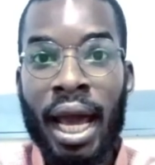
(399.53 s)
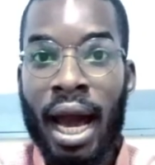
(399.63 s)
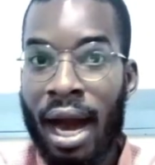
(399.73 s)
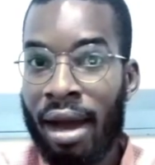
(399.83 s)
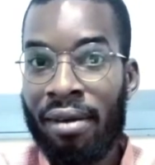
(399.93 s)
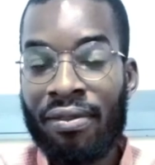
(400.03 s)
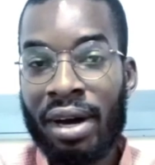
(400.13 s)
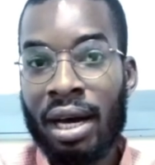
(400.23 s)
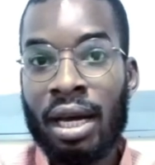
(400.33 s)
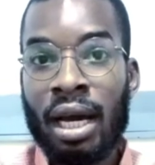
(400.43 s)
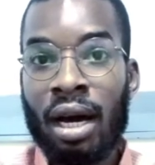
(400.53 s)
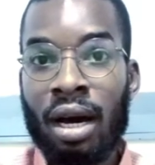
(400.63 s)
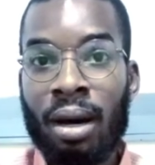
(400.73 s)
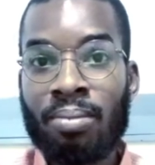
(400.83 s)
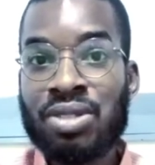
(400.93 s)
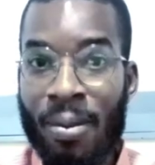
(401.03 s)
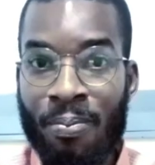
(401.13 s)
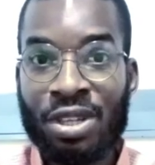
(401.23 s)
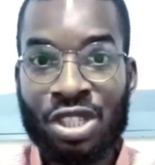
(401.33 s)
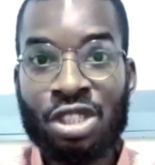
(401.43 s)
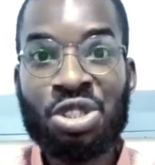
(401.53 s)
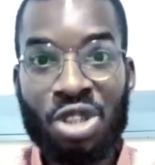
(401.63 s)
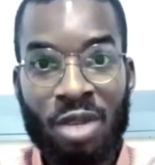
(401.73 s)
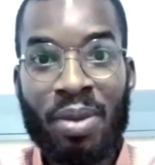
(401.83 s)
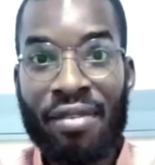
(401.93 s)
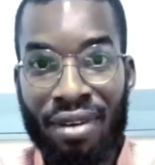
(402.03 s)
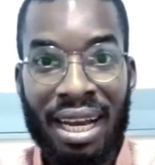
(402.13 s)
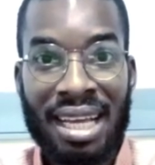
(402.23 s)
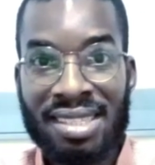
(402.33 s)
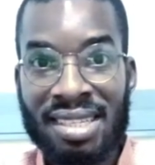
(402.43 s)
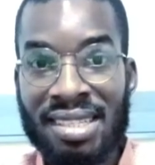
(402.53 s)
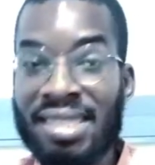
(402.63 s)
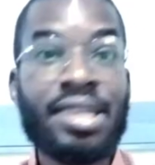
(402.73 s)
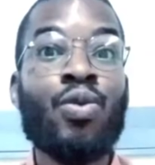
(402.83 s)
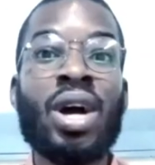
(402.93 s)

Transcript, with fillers: However, um, separation should not be everlasting thing.